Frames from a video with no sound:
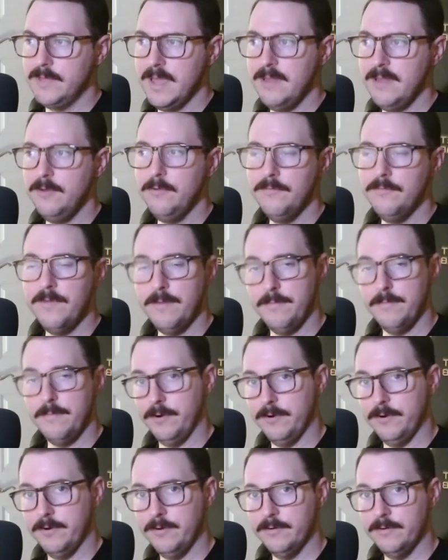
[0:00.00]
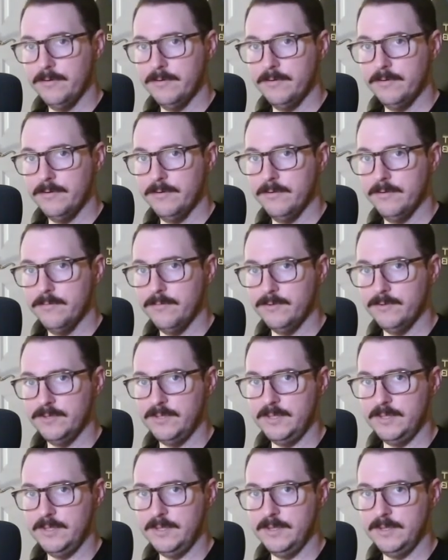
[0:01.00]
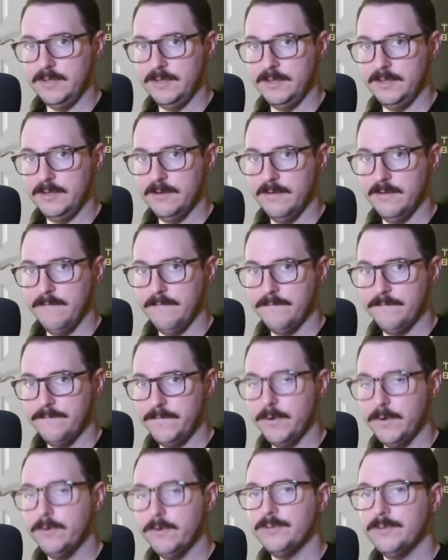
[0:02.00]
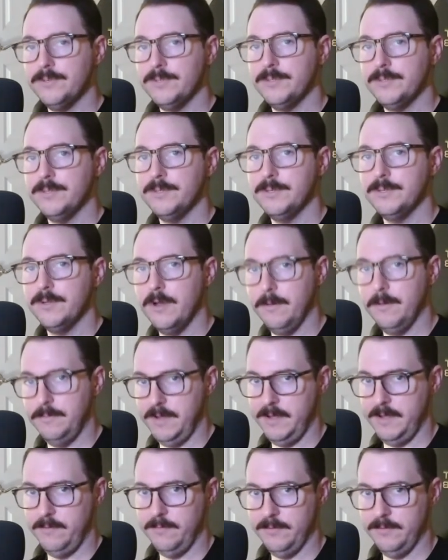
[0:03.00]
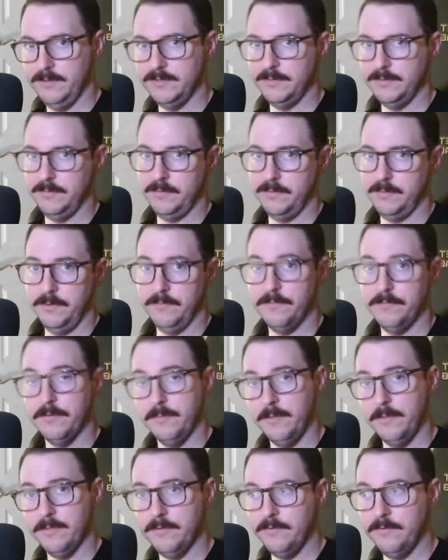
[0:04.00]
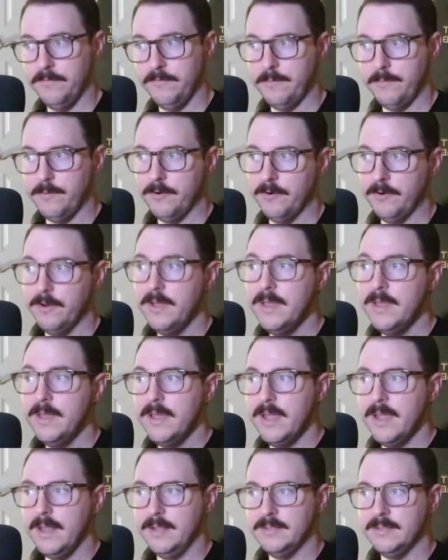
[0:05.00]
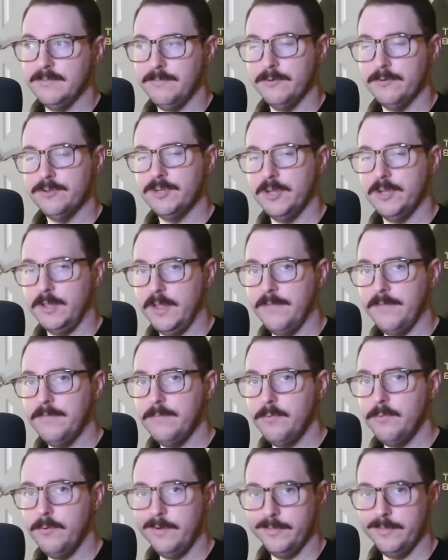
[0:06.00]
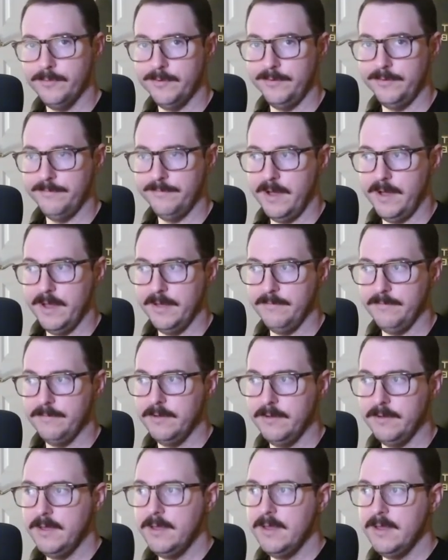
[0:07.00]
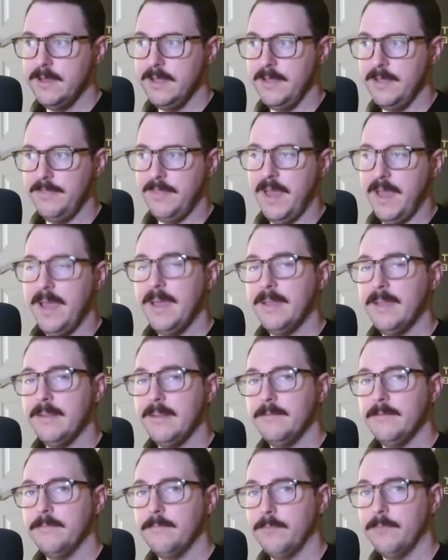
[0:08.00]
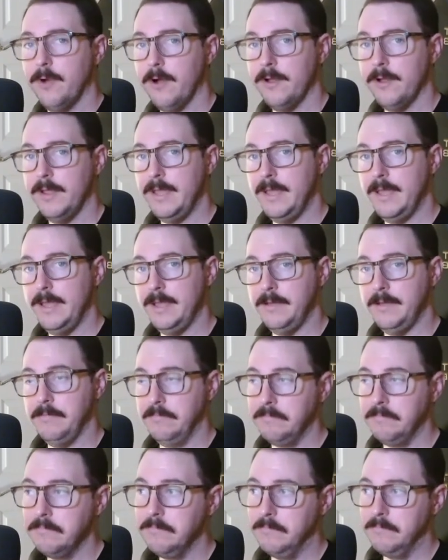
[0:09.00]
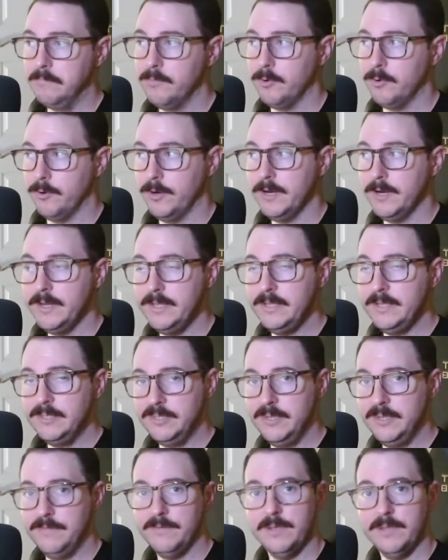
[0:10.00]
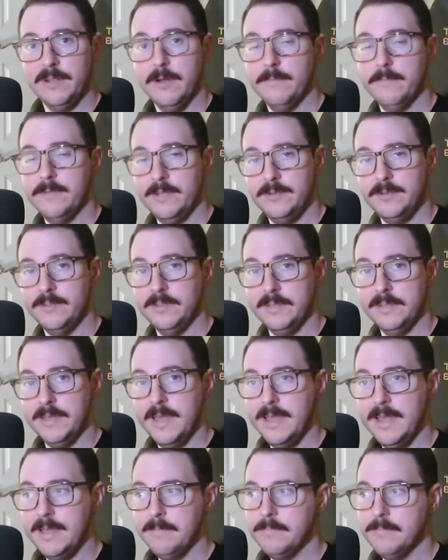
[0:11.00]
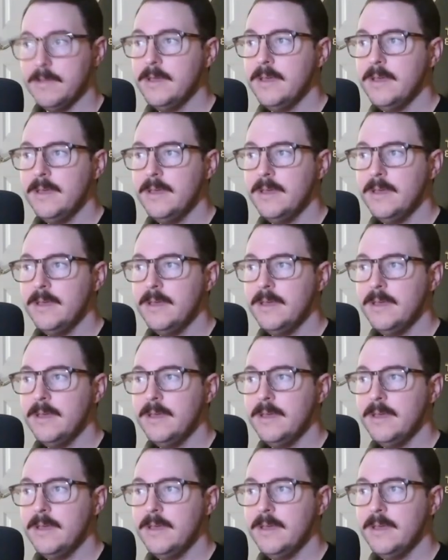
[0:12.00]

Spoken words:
November was the first update within SimpleMMO for the month of November, and it's version 11.35. And that brought a pretty significant update to the game.